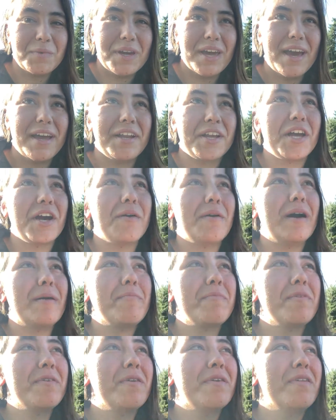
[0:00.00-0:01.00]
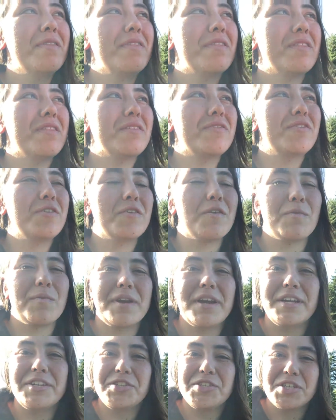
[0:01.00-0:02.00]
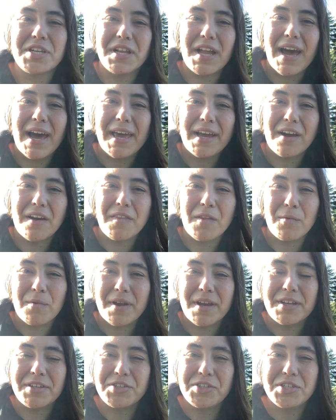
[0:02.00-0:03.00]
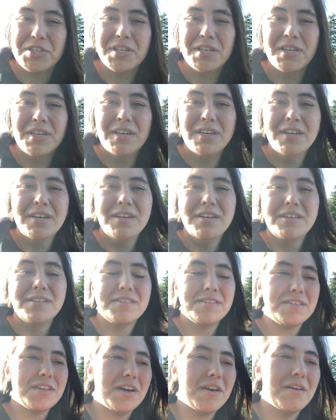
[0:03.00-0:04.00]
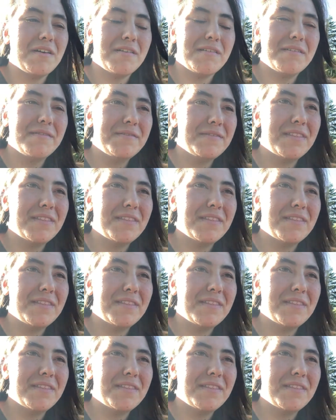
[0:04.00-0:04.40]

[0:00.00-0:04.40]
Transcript: We had to go up to the ridge and hike on the ridge, so